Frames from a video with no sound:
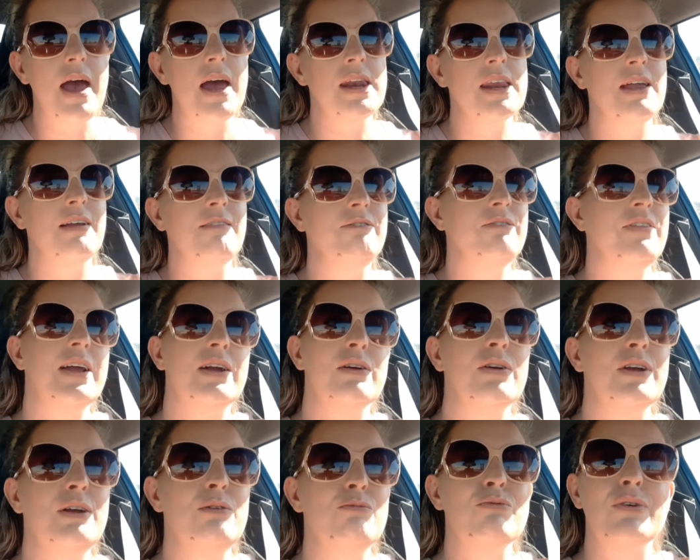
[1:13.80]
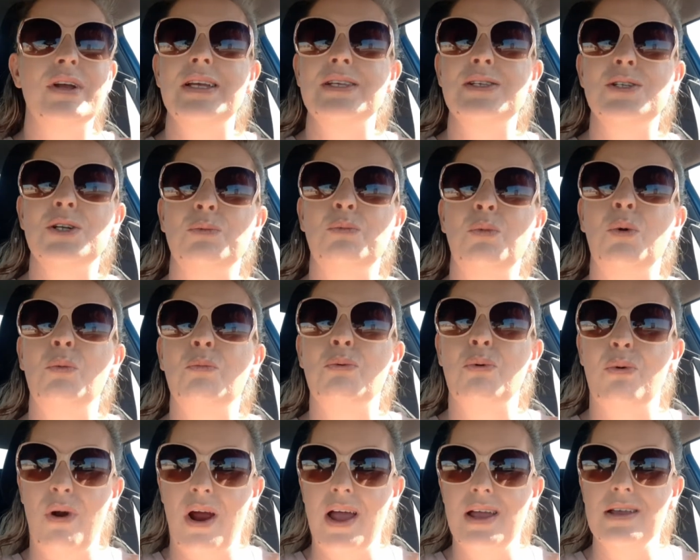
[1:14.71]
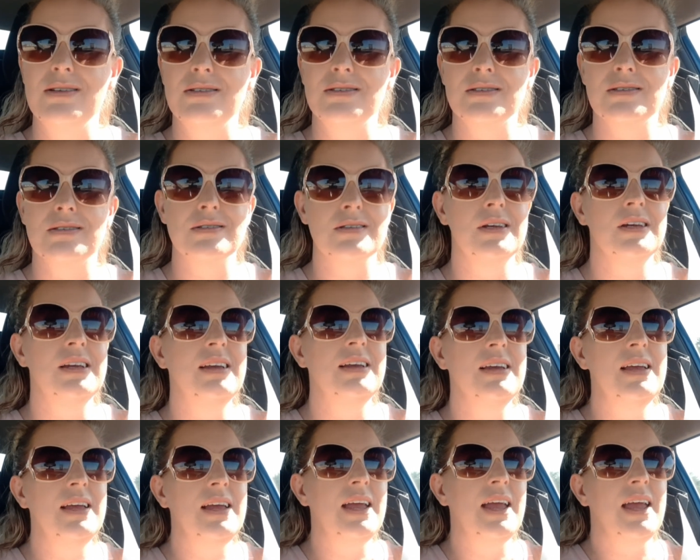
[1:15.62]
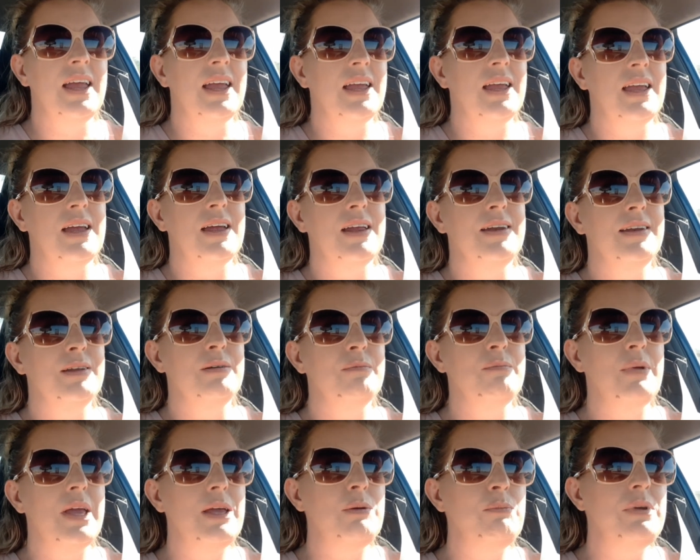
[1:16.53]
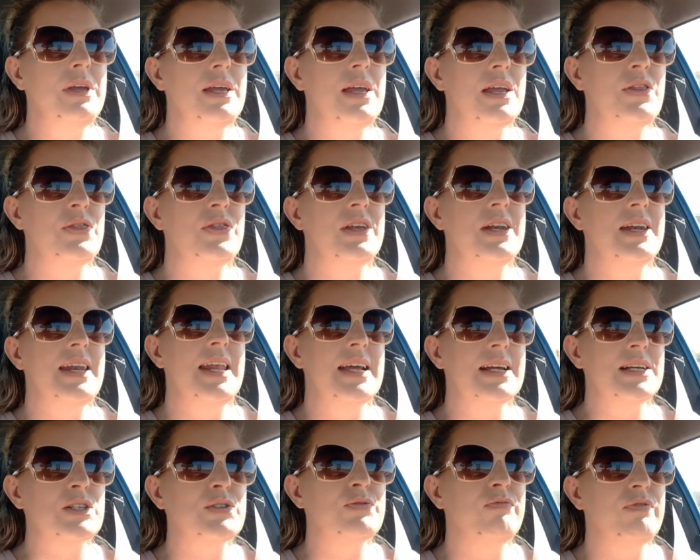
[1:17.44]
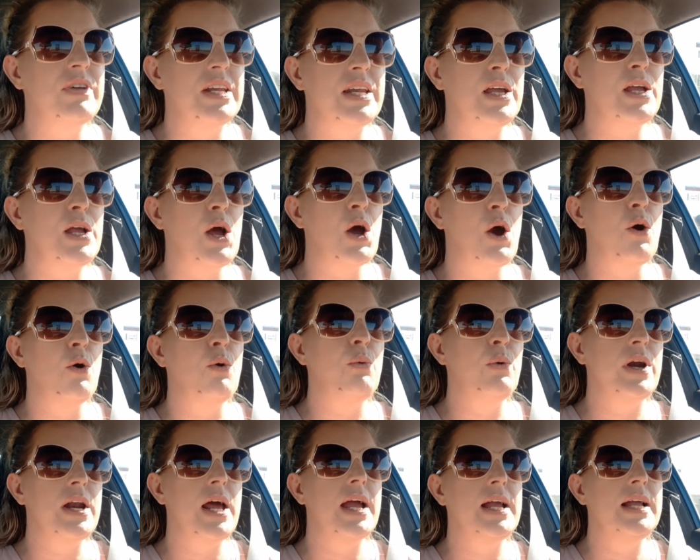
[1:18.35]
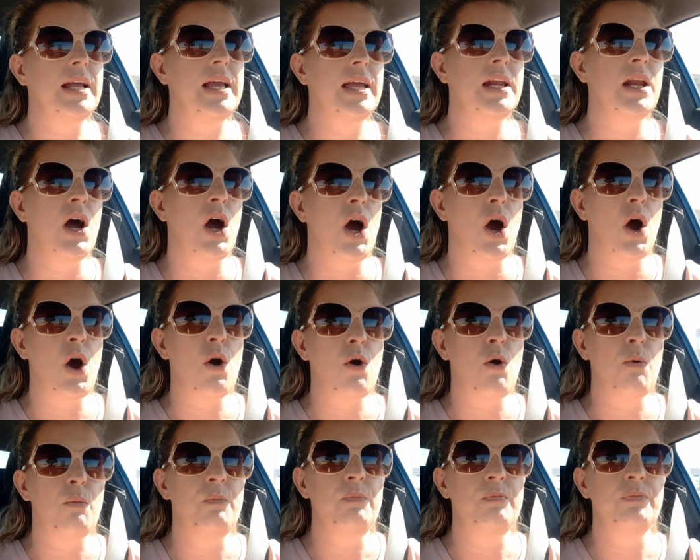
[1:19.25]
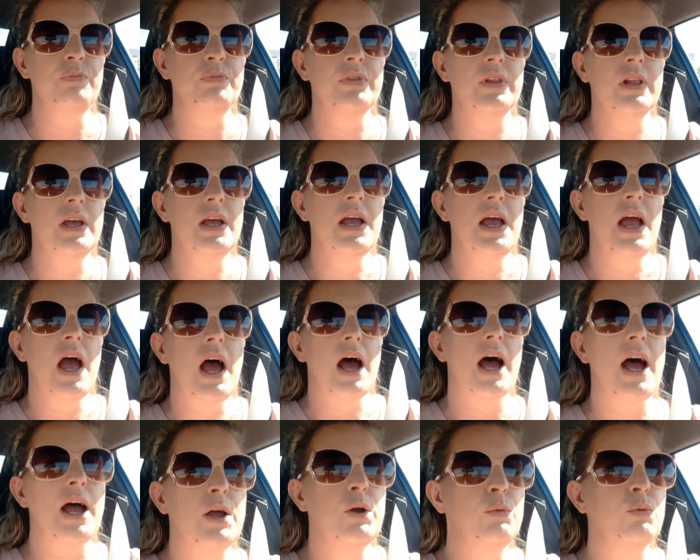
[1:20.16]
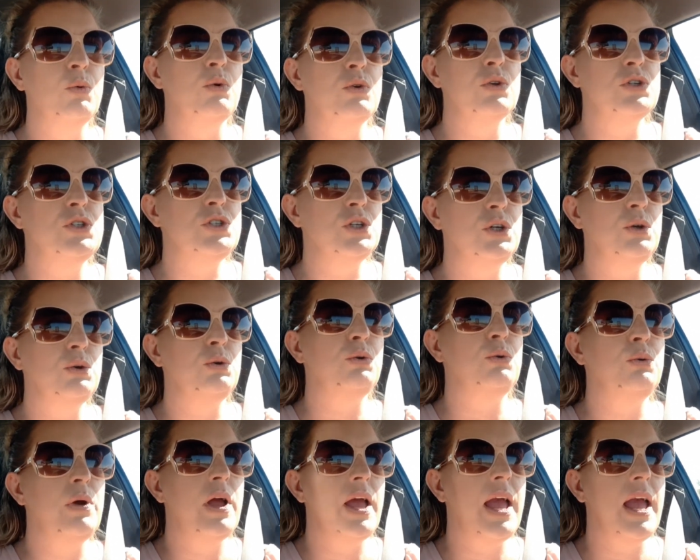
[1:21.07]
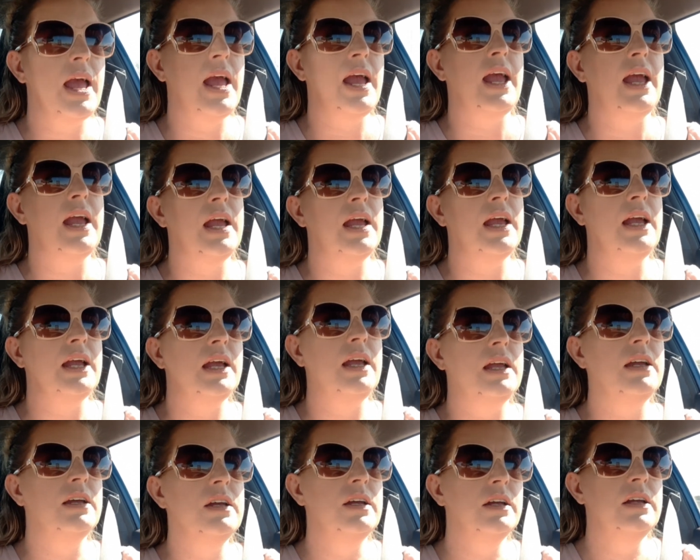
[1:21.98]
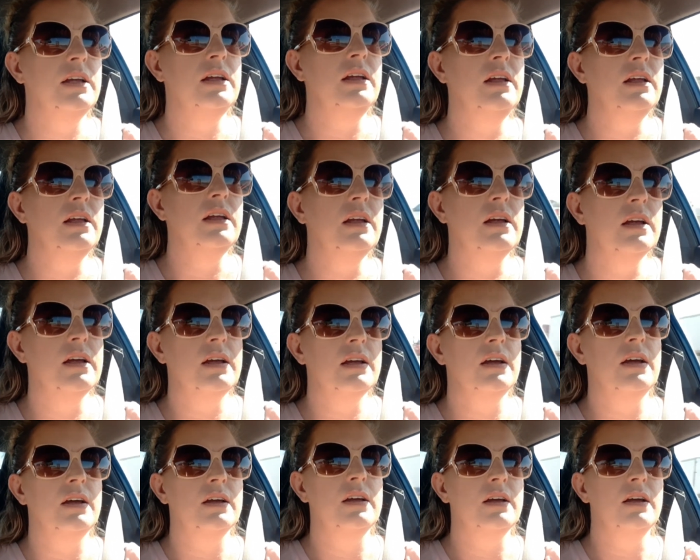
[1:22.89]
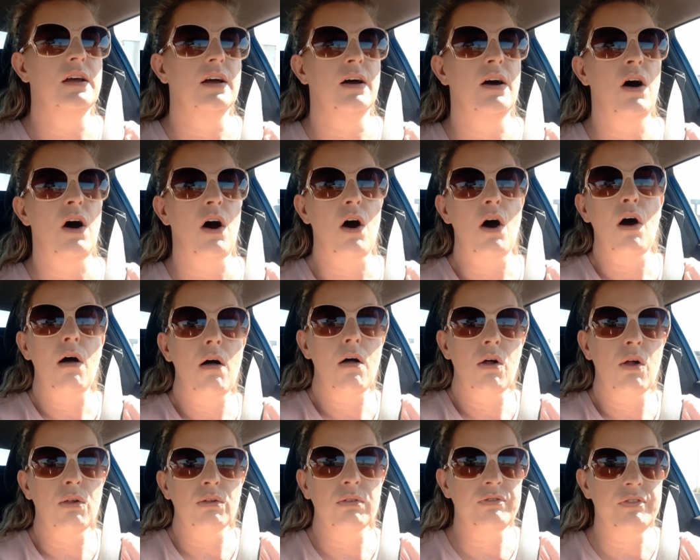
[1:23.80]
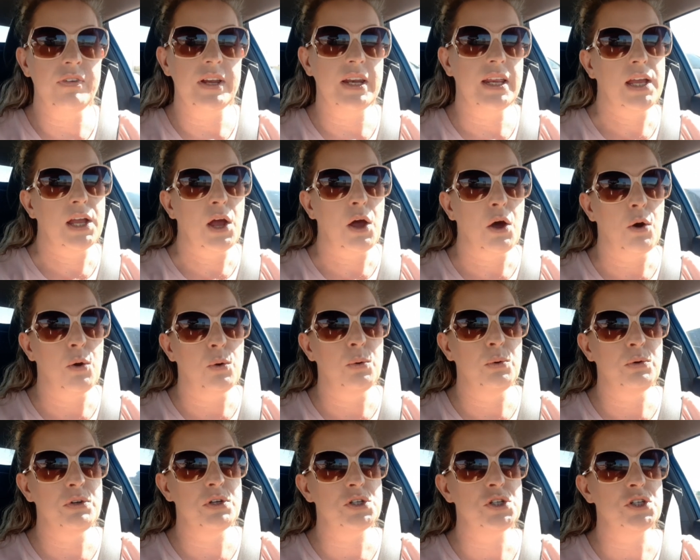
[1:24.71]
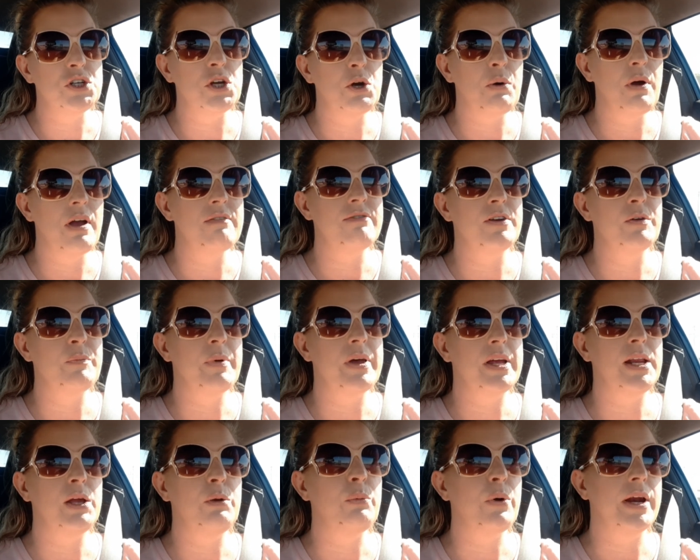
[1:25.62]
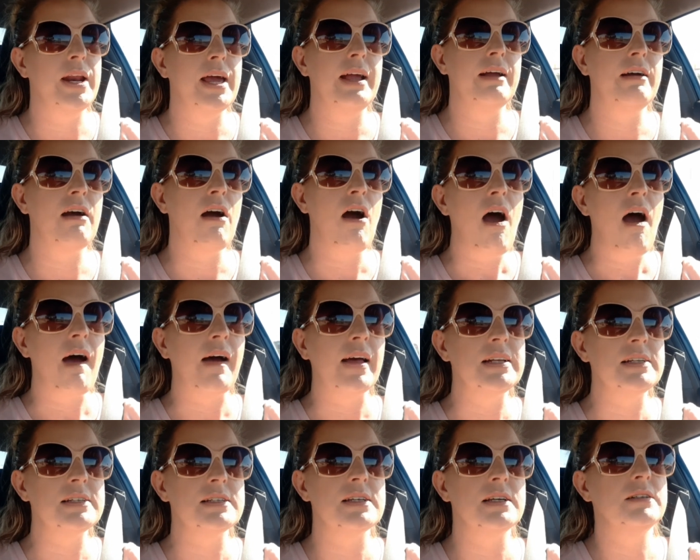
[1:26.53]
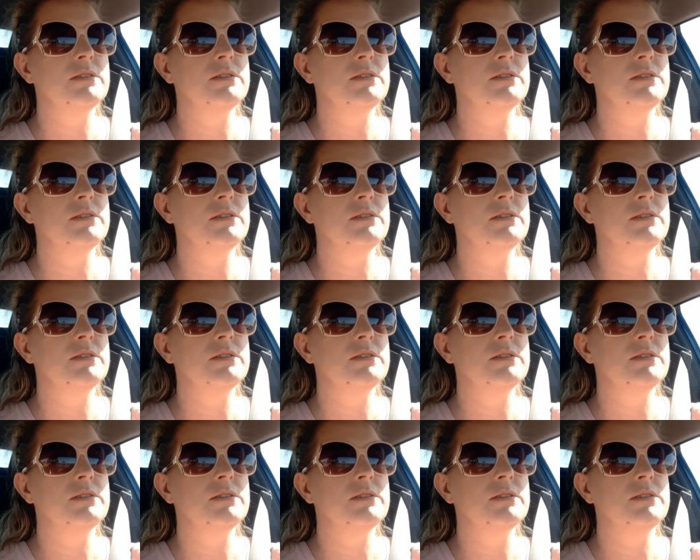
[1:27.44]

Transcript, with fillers: a very reasonable price. And maybe in the next video, when I get home, I will do a haul video to show everybody what I got.